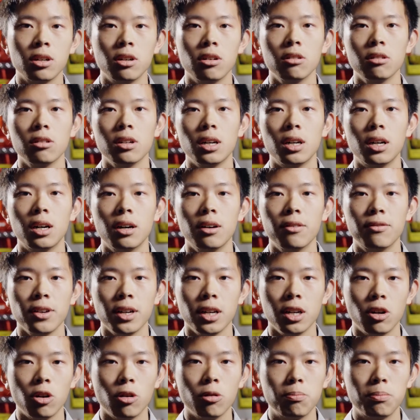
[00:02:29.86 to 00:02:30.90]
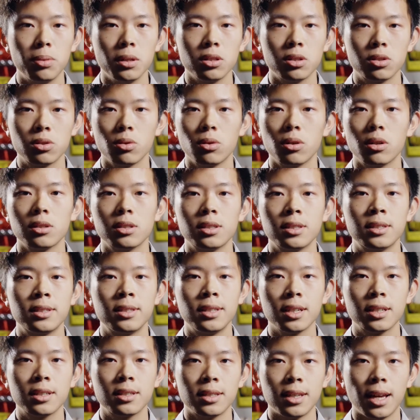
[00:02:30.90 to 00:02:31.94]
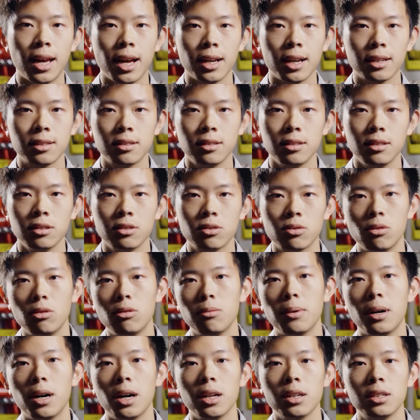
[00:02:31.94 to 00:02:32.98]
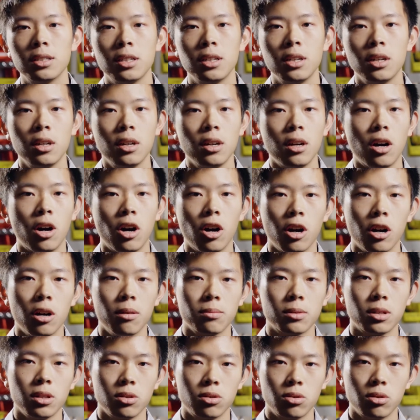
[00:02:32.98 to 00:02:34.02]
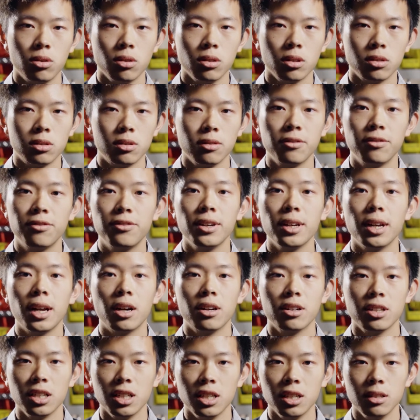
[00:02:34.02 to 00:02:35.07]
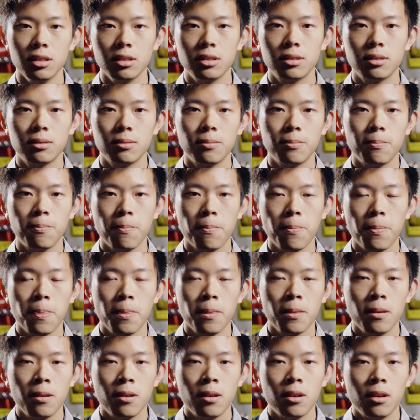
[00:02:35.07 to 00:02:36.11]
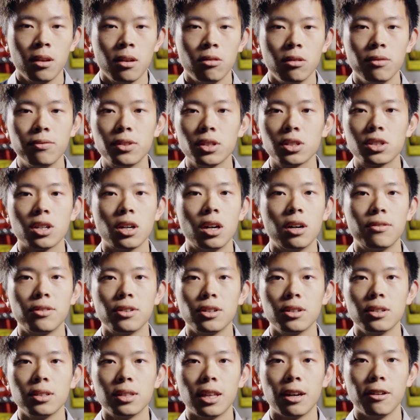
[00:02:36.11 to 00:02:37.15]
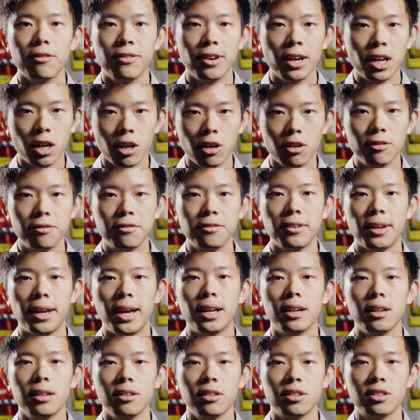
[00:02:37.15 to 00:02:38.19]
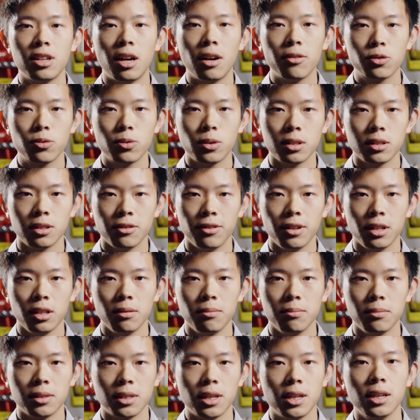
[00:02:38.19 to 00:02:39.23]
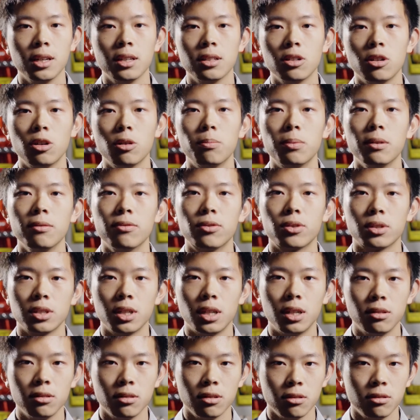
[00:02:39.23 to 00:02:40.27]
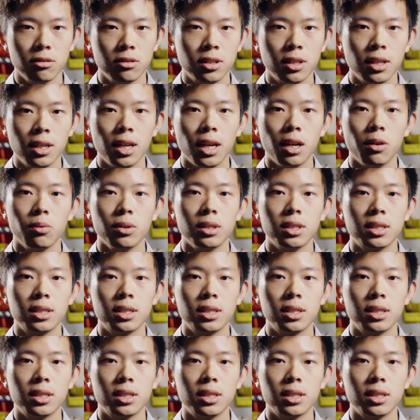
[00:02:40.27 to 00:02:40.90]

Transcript: code of an open source 6-axis robot arm controller to fit our needs. We've discovered that Valve had a software development kit open for download, and we